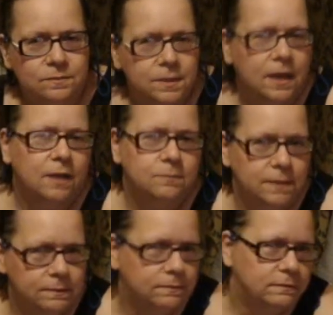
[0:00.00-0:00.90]
Beyond
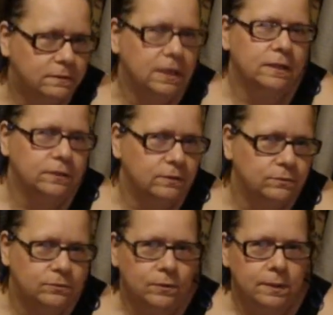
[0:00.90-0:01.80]
me telling you
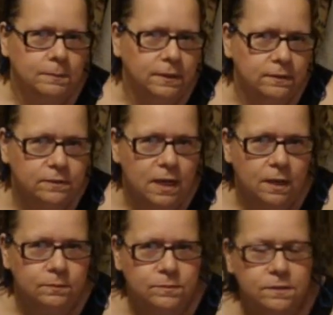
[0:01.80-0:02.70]
20 million
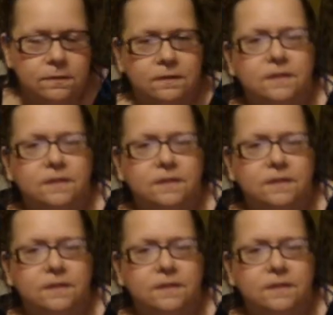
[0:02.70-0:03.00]
times.